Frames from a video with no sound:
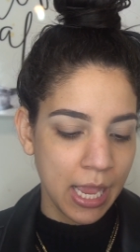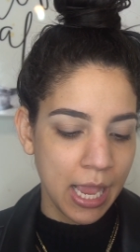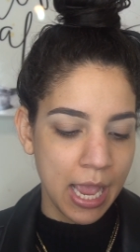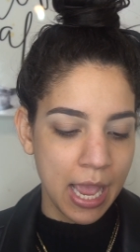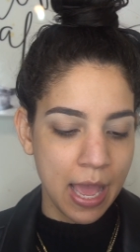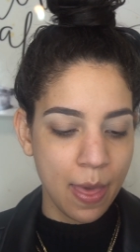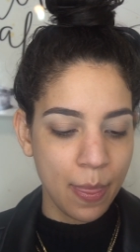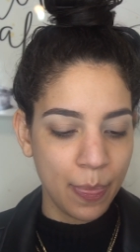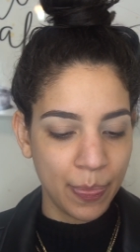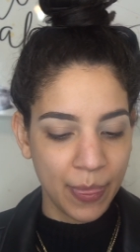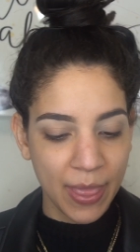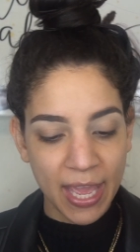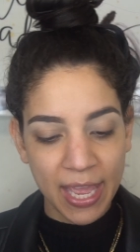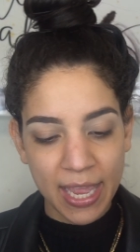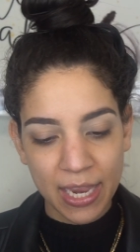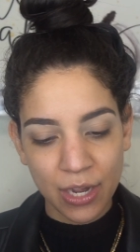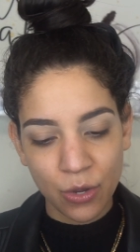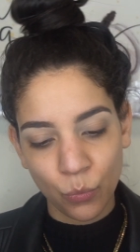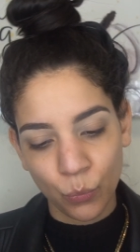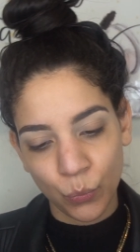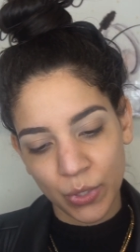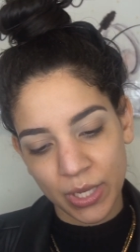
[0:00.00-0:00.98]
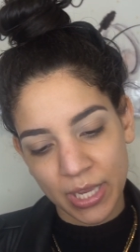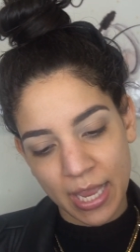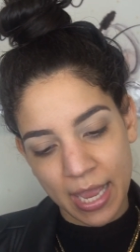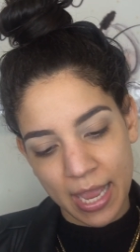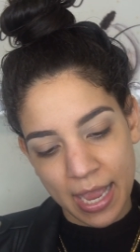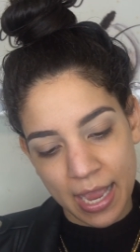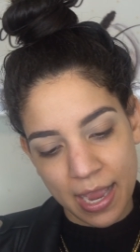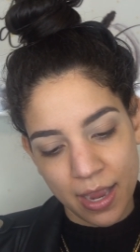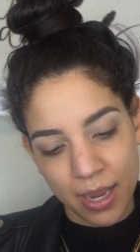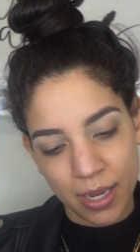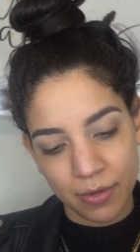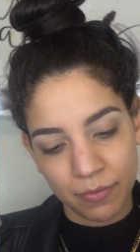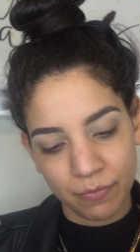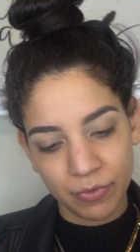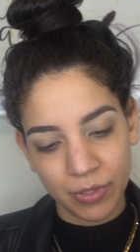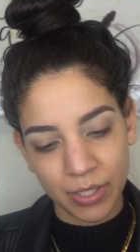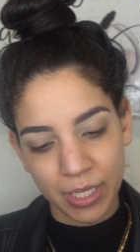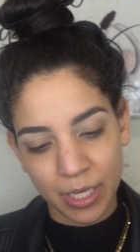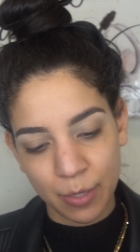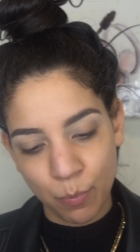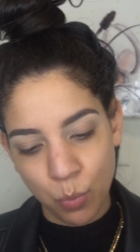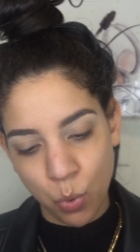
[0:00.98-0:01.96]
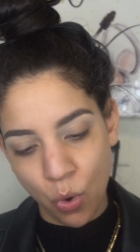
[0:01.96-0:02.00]
And then we have
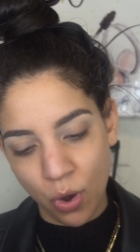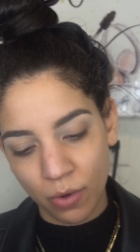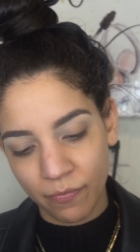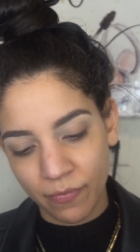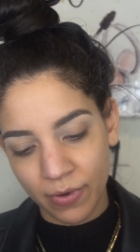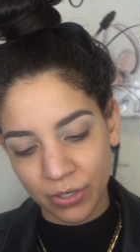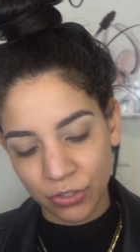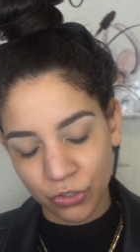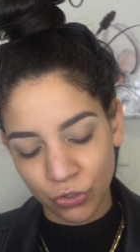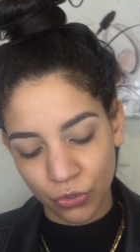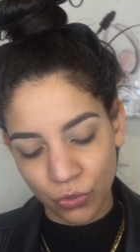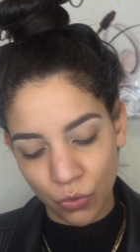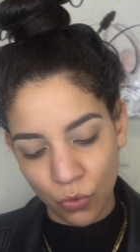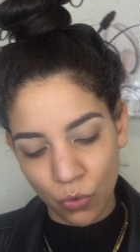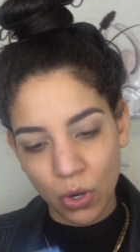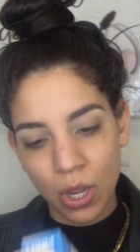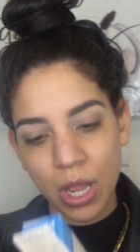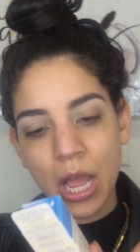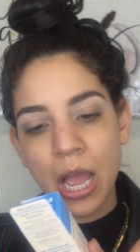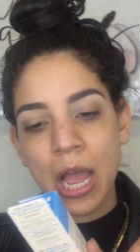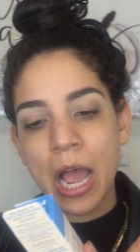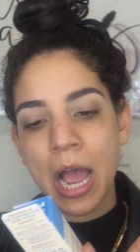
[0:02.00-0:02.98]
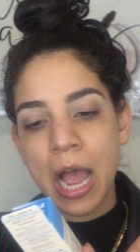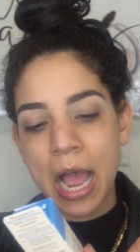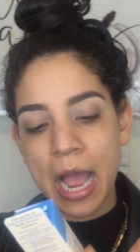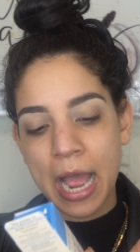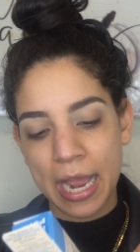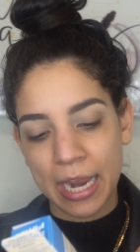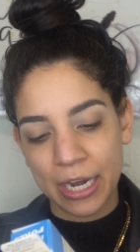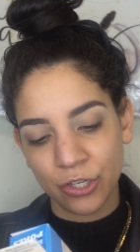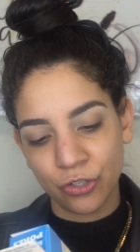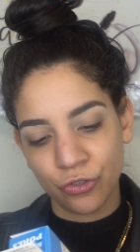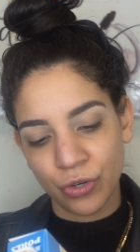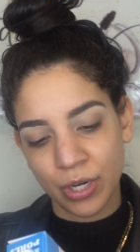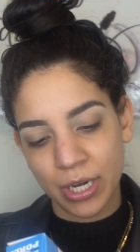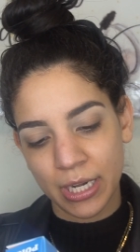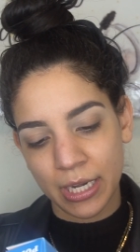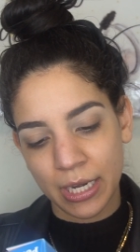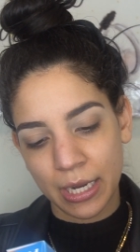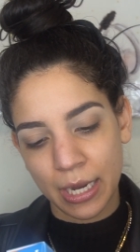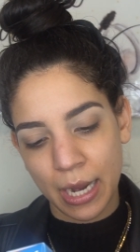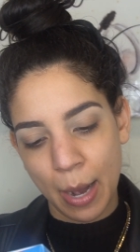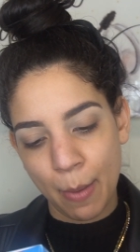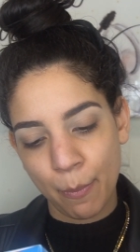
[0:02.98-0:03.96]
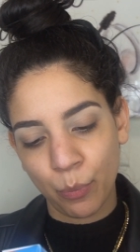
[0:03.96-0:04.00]
the Porefessional
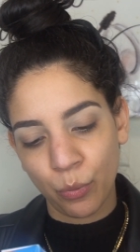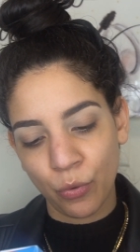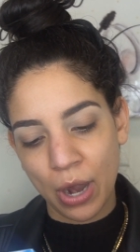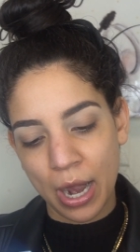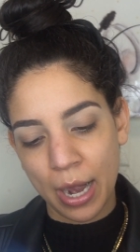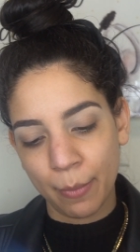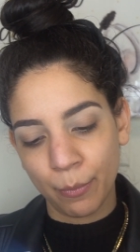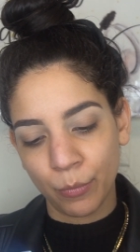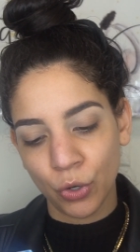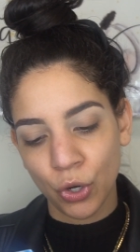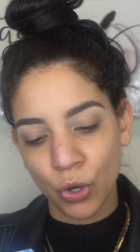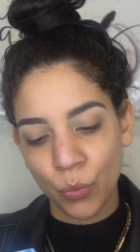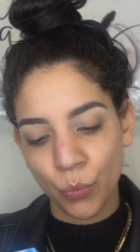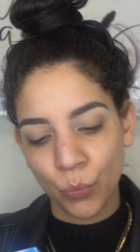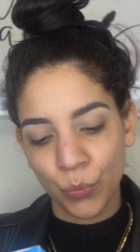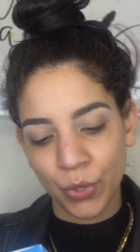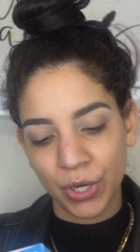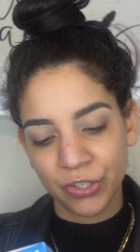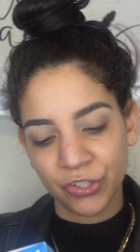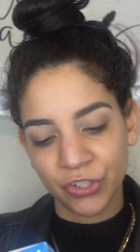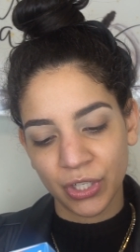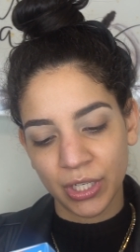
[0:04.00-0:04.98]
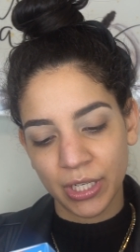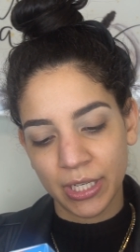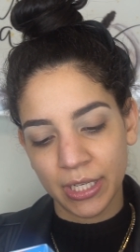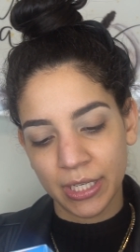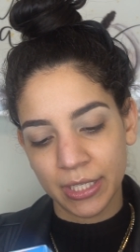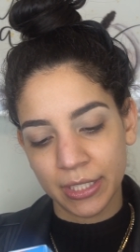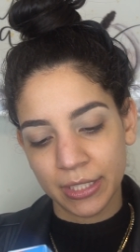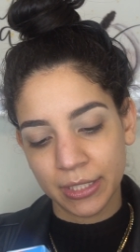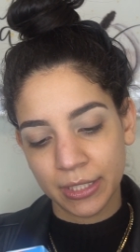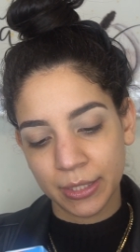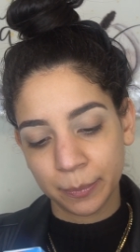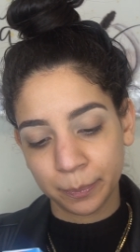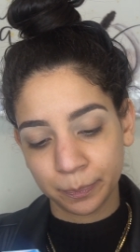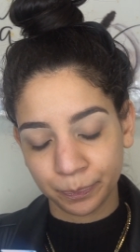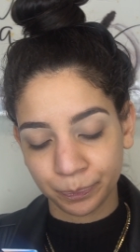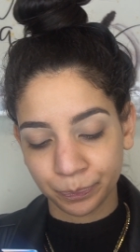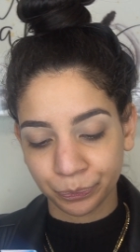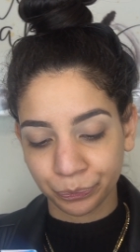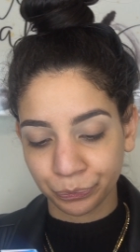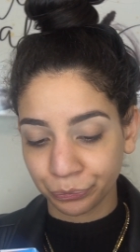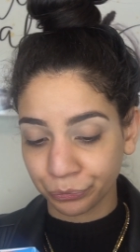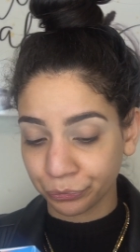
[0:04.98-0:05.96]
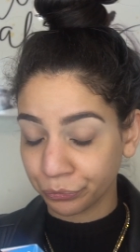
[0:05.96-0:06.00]
Hydrating Primer, which is
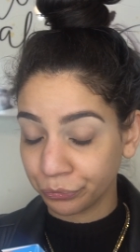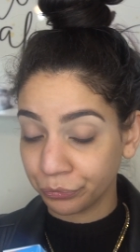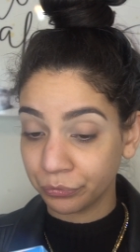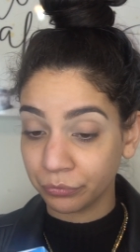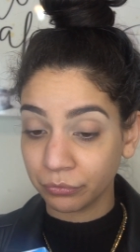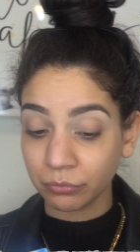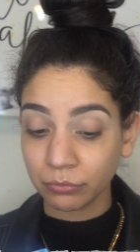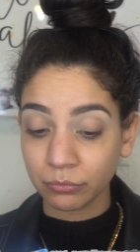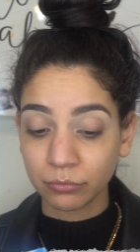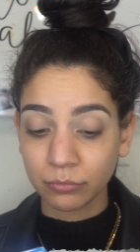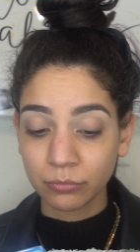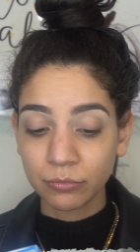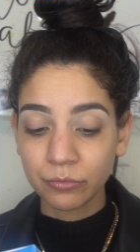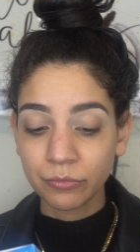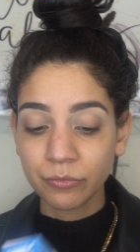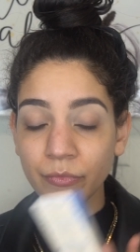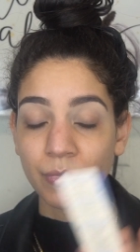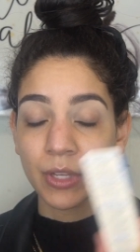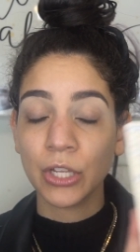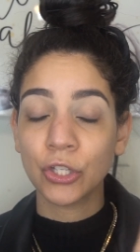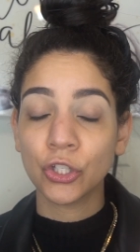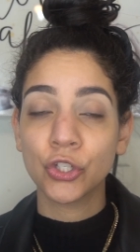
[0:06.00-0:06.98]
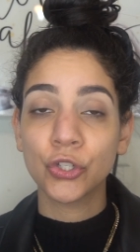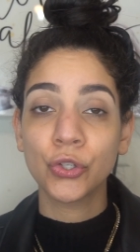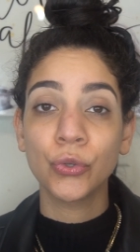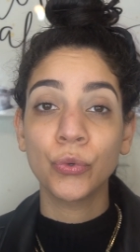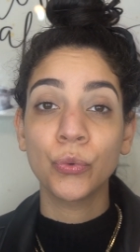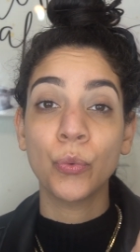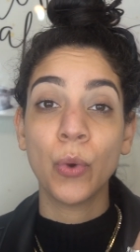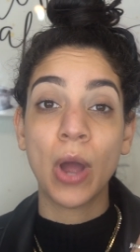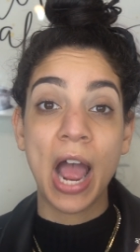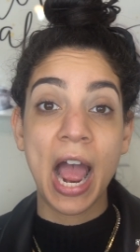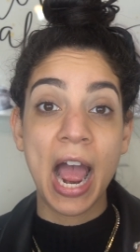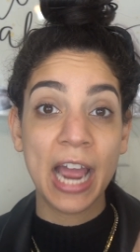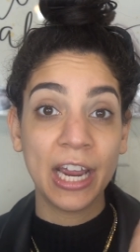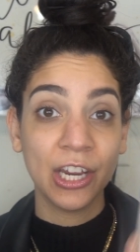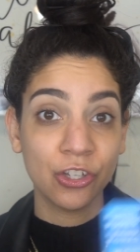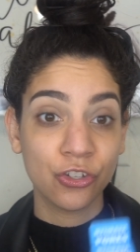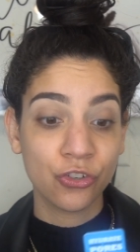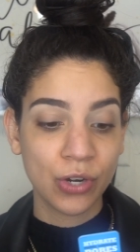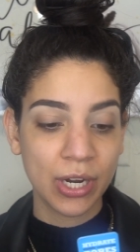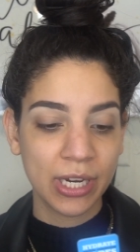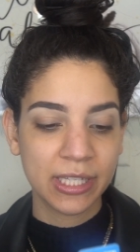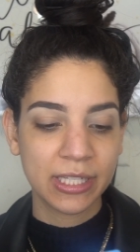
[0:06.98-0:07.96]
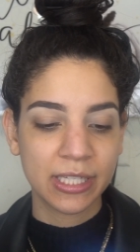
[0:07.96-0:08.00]
to
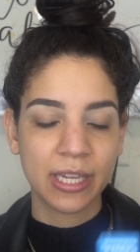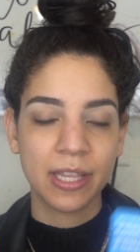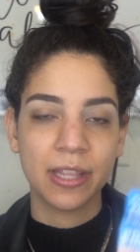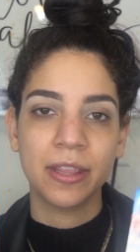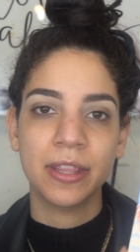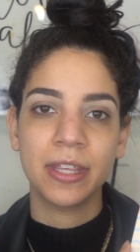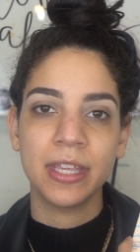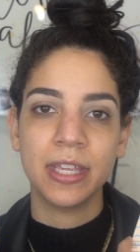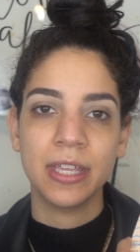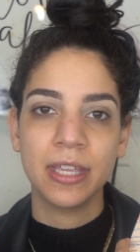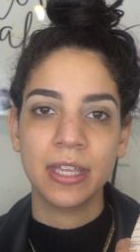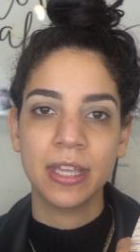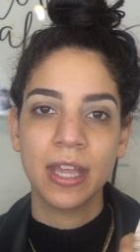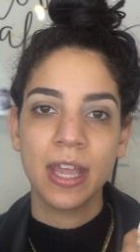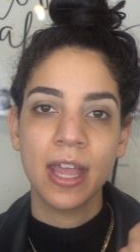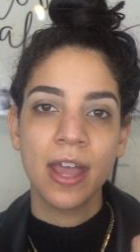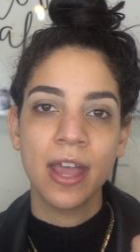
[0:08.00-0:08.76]
hydrate the